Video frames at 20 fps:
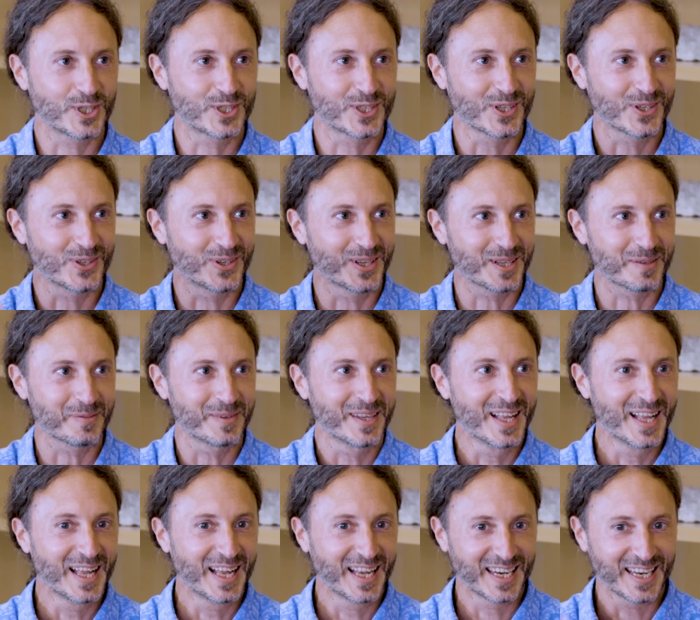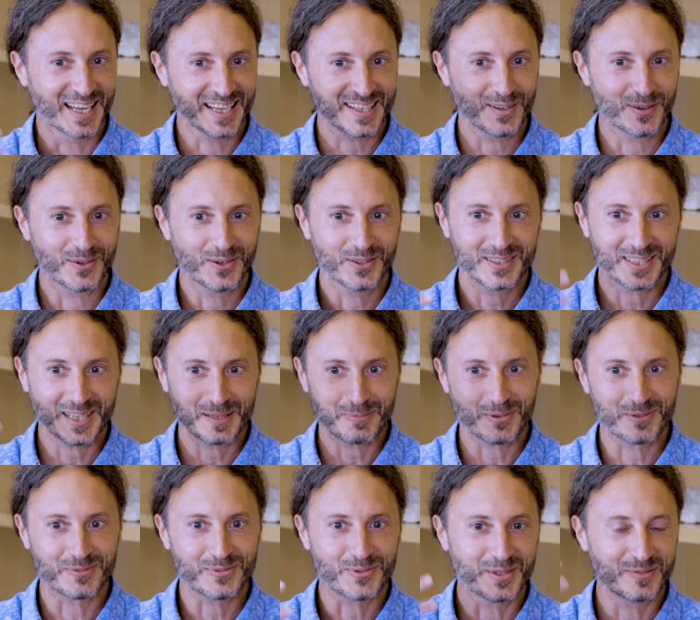showing like all type
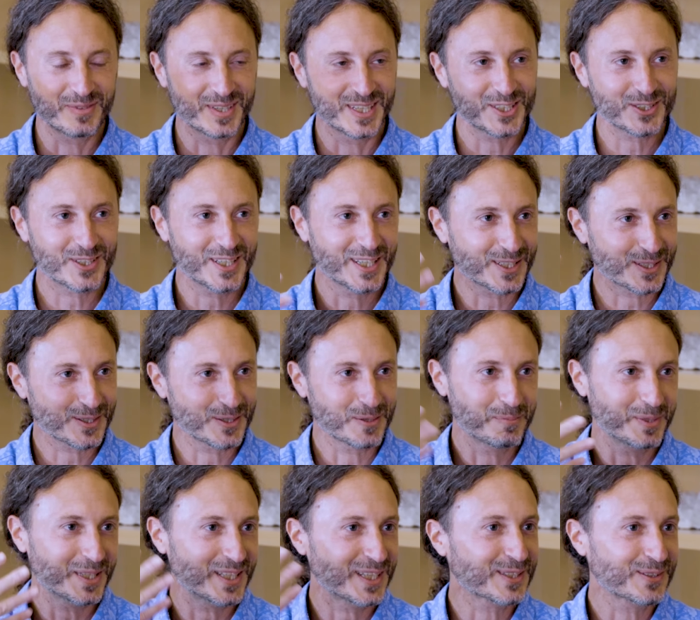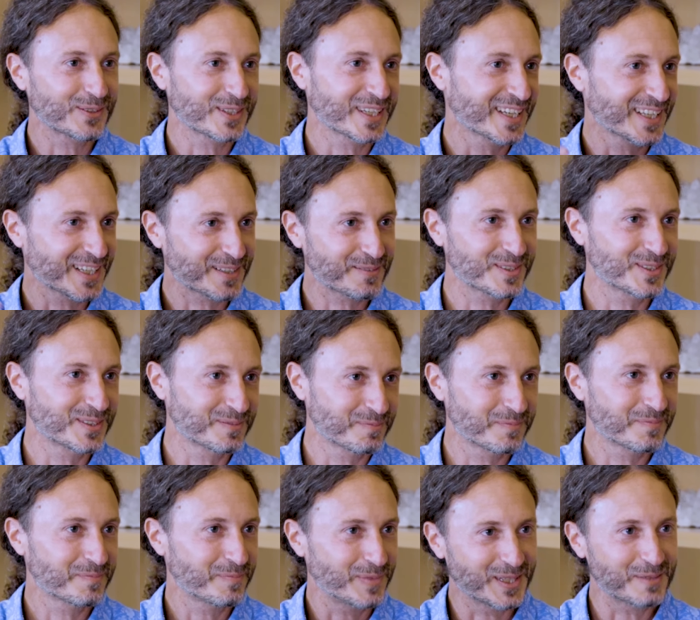of revelation, like a bit like you can have in
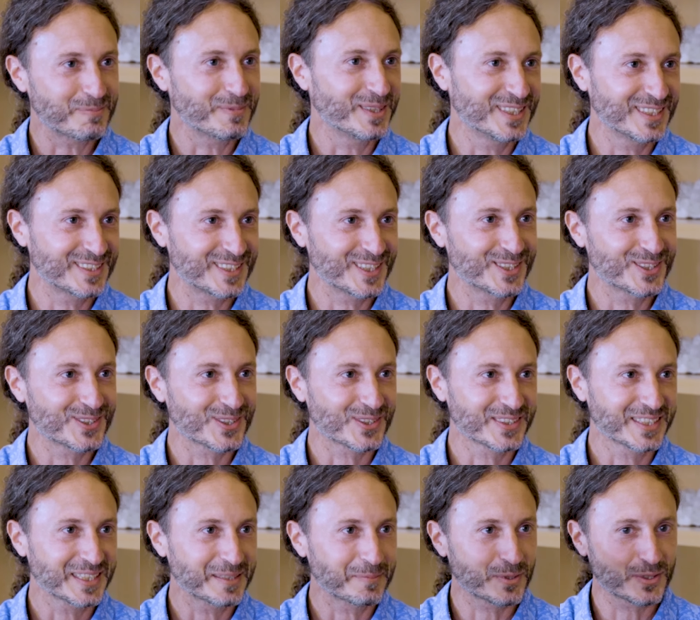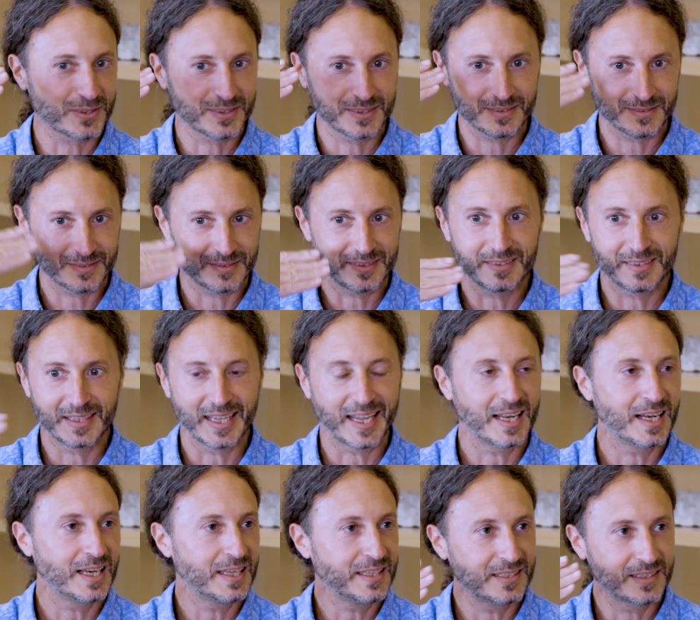plant medicine journey, but yeah.
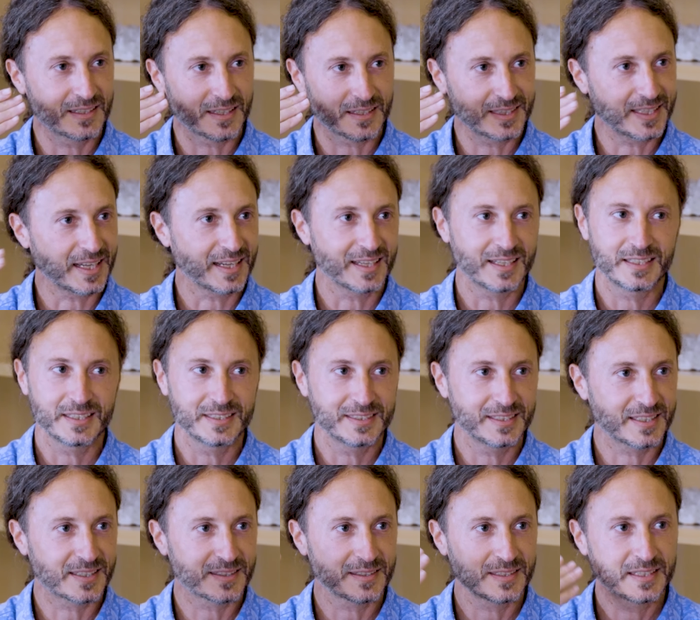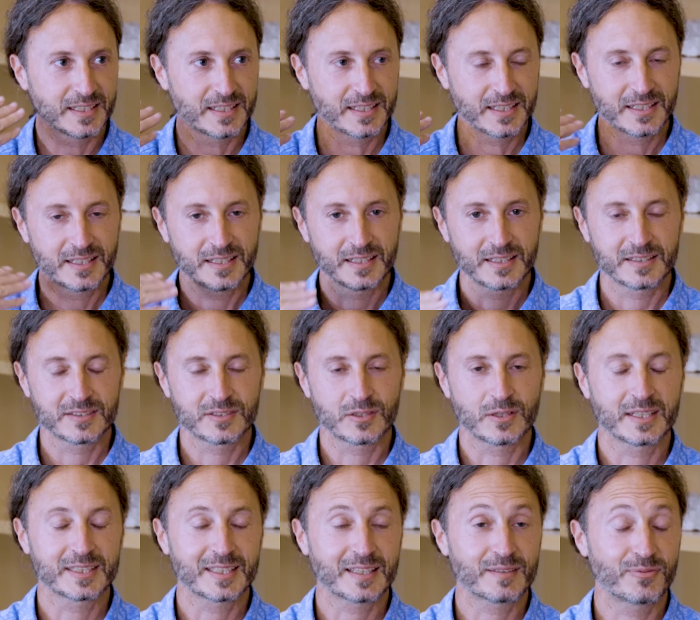daily and nightly. Yeah. Wow.
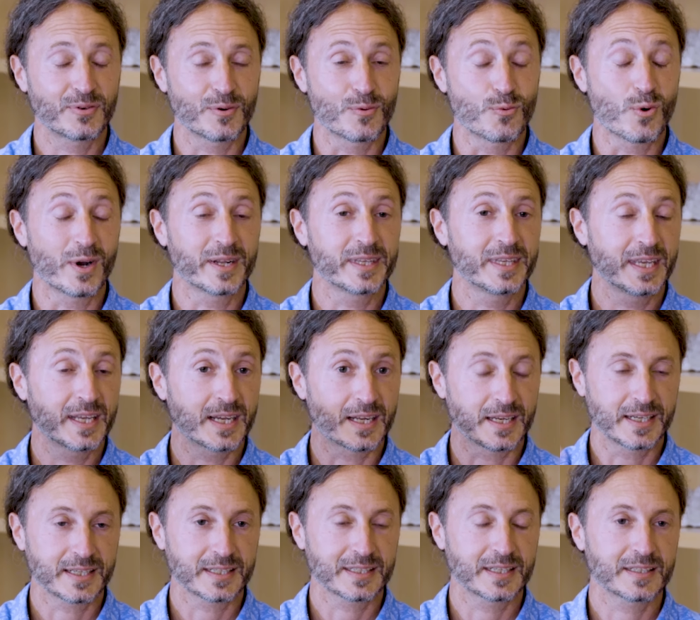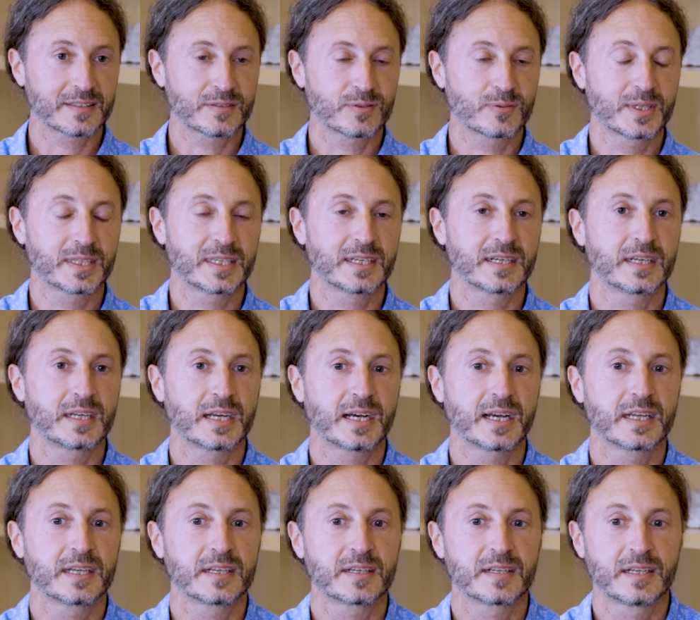So I did for one year like that when I,
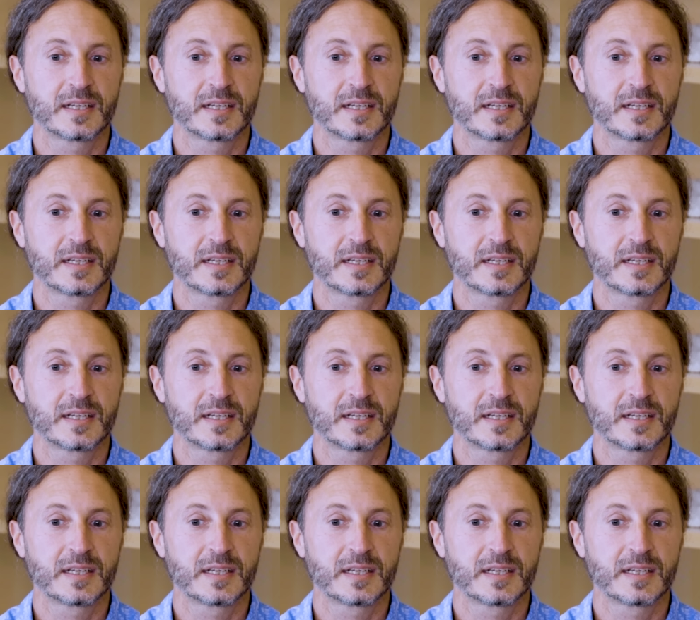I